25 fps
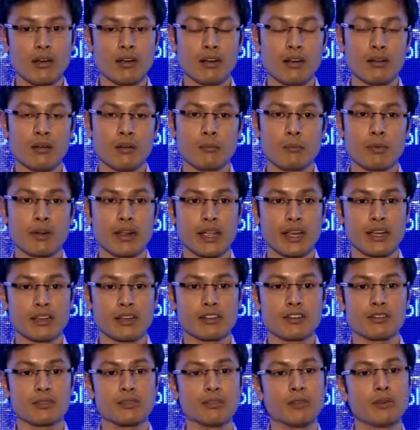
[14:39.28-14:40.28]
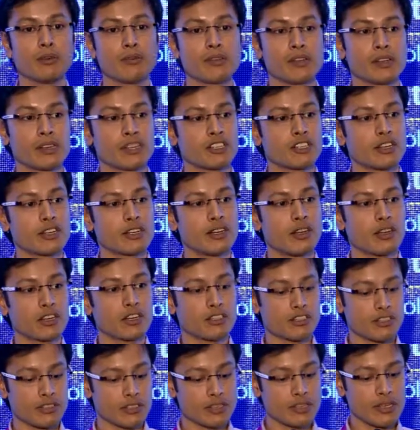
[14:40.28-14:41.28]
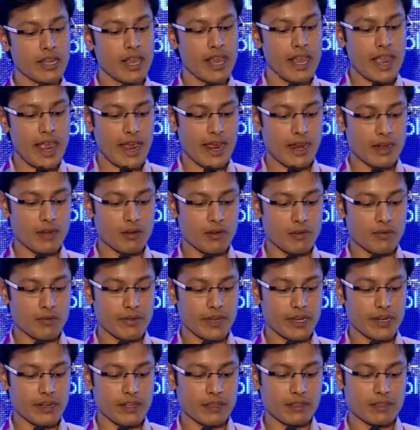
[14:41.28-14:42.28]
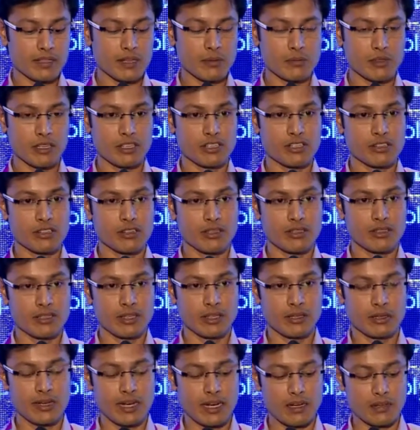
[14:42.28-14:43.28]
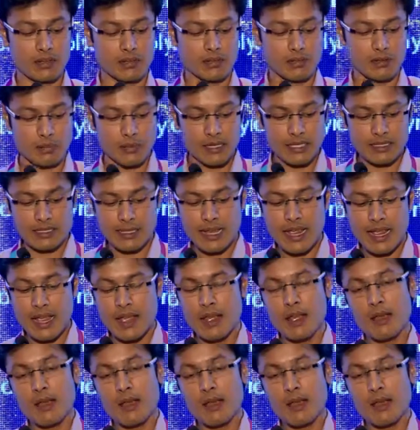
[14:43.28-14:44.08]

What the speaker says: prior to ovulation induction and ovarian stimulation using gonadotropins,